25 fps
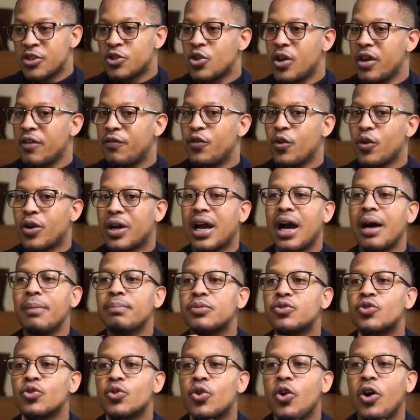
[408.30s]
So if you
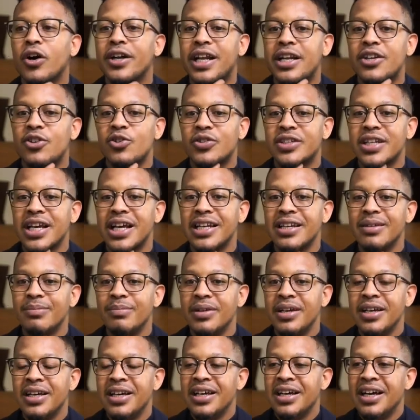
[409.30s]
come to God and you tell
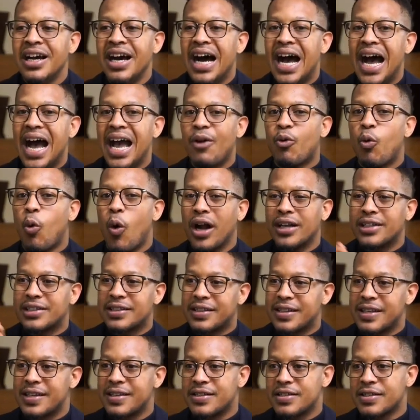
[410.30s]
Him, I
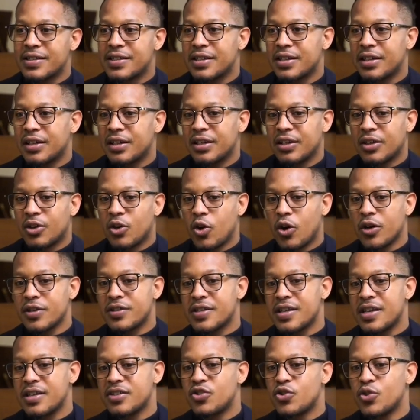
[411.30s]
want this,
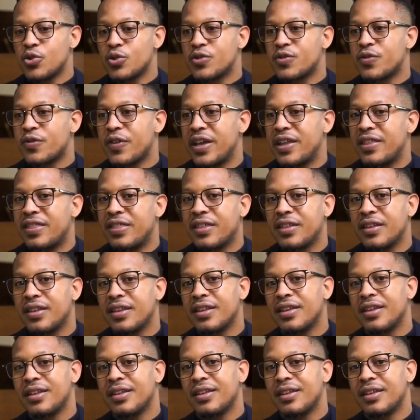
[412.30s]
God says, use faith.
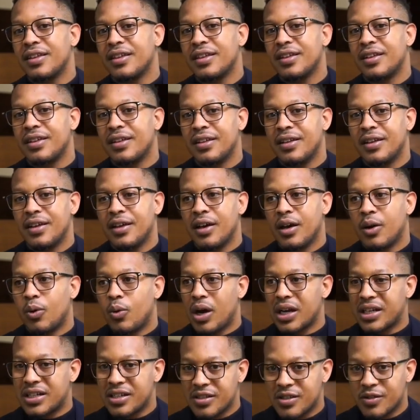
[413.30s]

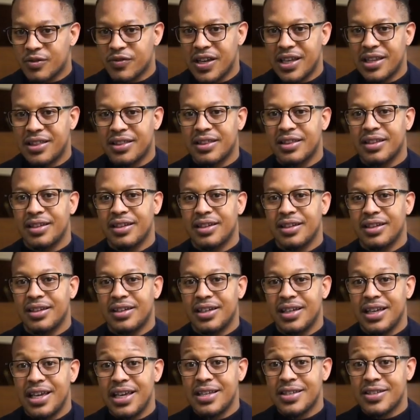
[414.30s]
Mm. What is faith?
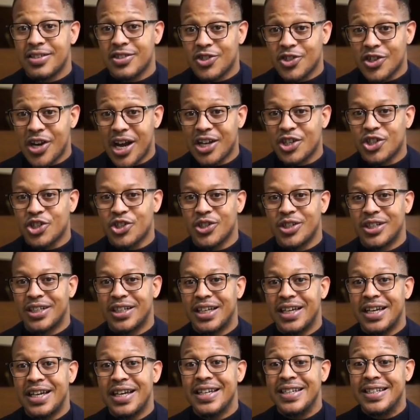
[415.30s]

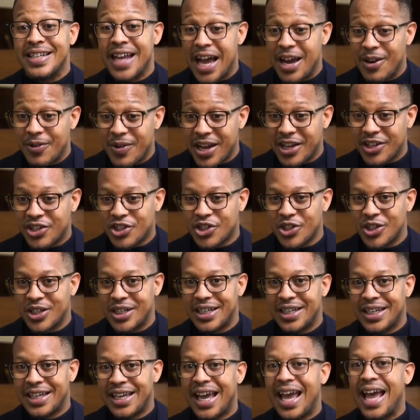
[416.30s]
Instruction,
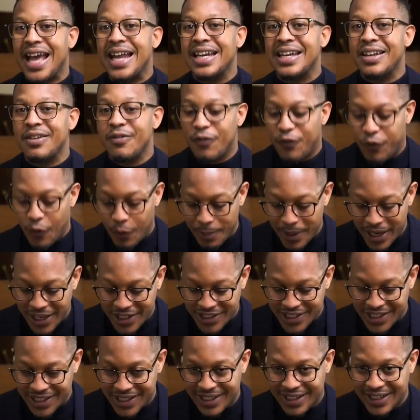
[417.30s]
direction, and
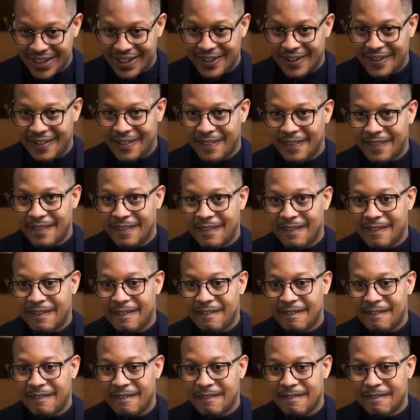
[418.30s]
information.
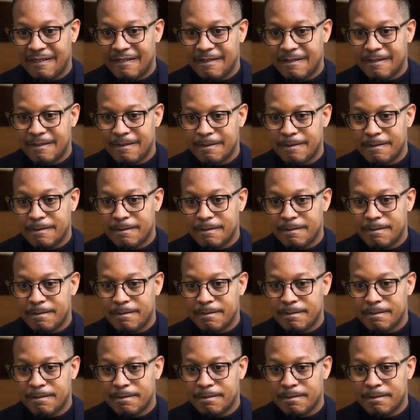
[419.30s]

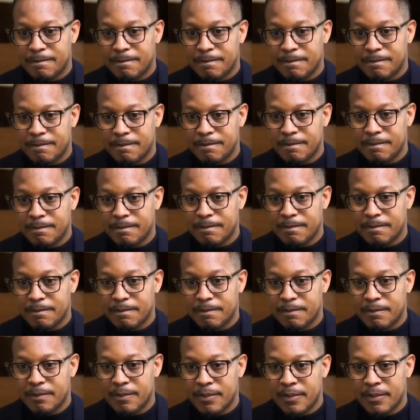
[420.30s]
Wow, that's deep.